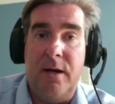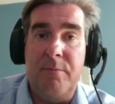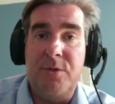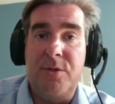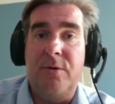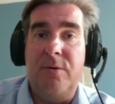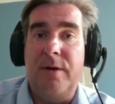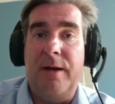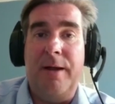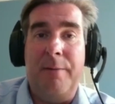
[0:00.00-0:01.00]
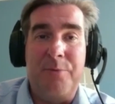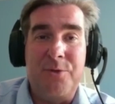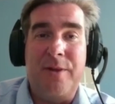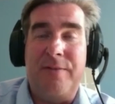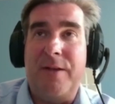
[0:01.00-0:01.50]
So I'm
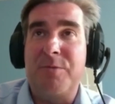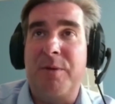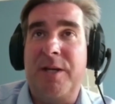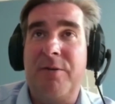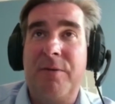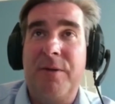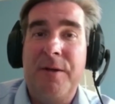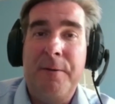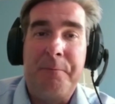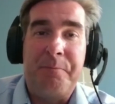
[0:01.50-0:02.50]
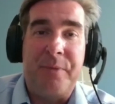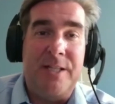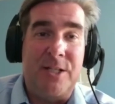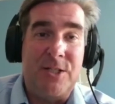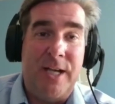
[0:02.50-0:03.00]
sure that does make you,
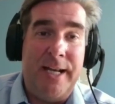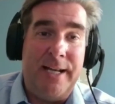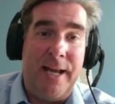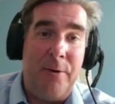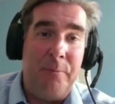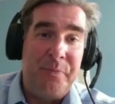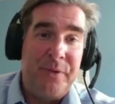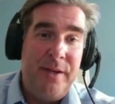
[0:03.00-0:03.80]
that's exciting. Now,